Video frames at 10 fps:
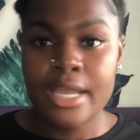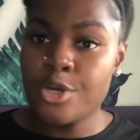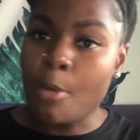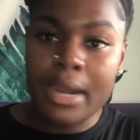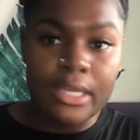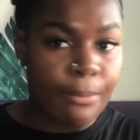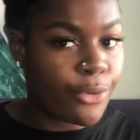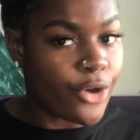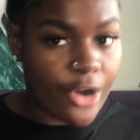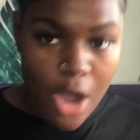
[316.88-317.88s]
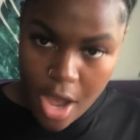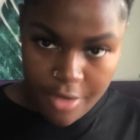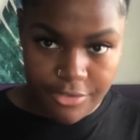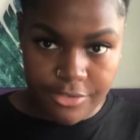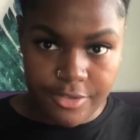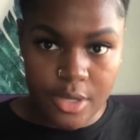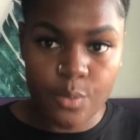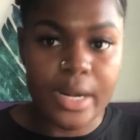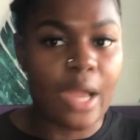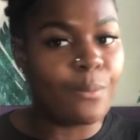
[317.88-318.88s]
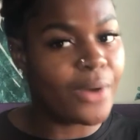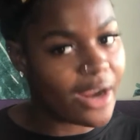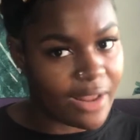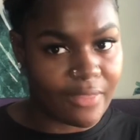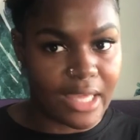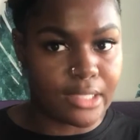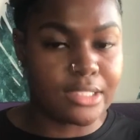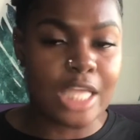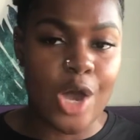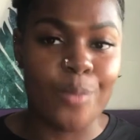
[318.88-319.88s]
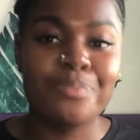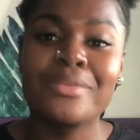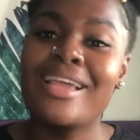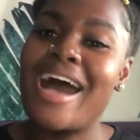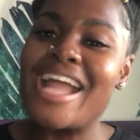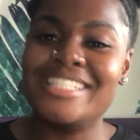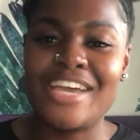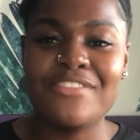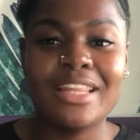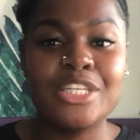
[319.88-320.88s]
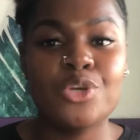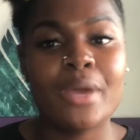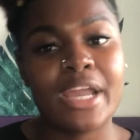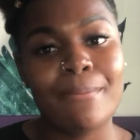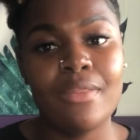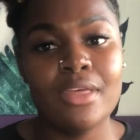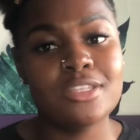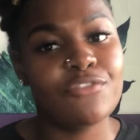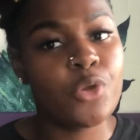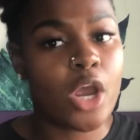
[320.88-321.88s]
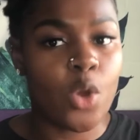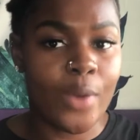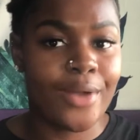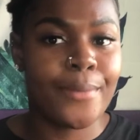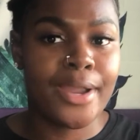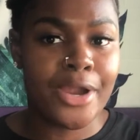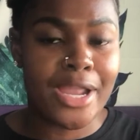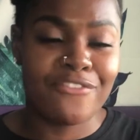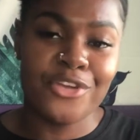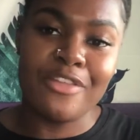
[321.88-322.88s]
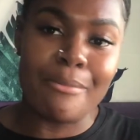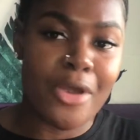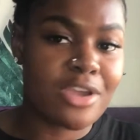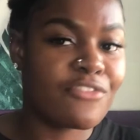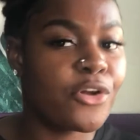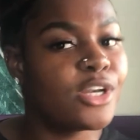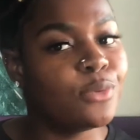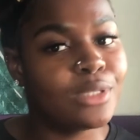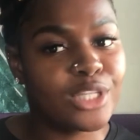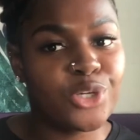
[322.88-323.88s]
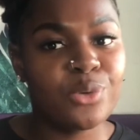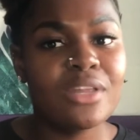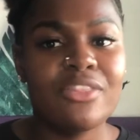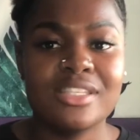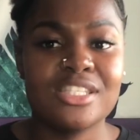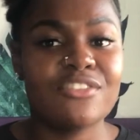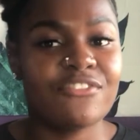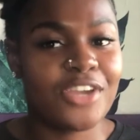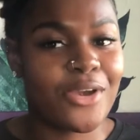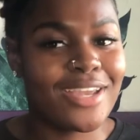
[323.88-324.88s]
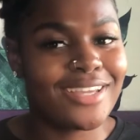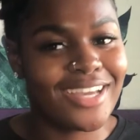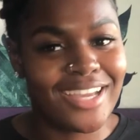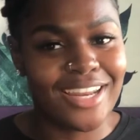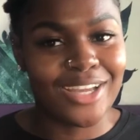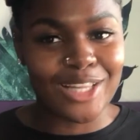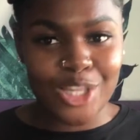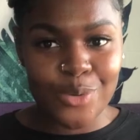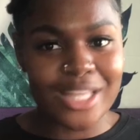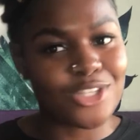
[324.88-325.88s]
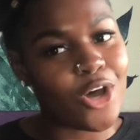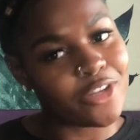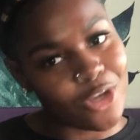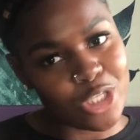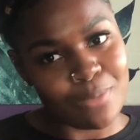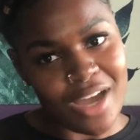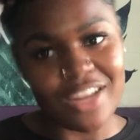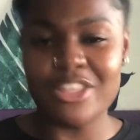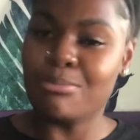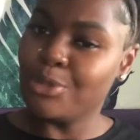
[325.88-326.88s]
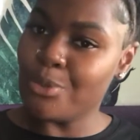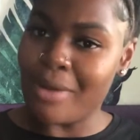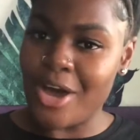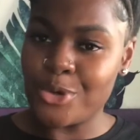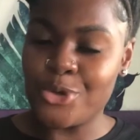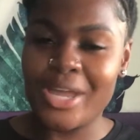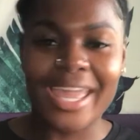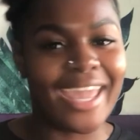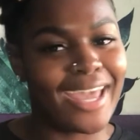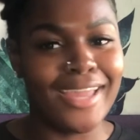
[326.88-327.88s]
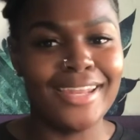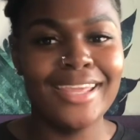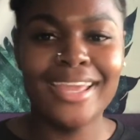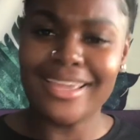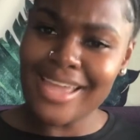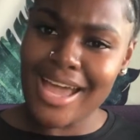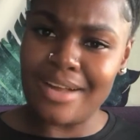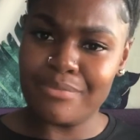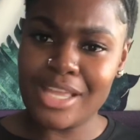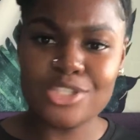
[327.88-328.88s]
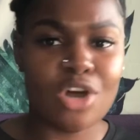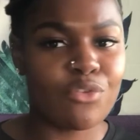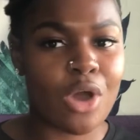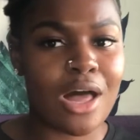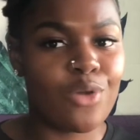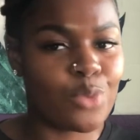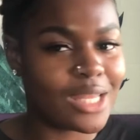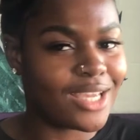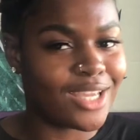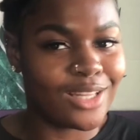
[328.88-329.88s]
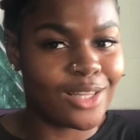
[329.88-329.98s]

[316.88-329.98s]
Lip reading: and nobody could pull her off when I'm wearing this. So I definitely do recommend this if you are a wig wearer, if you're in the market for a new glue. This is a very good glue. It's called Ghost Bond in this blue bottle and yeah, it's overall a really good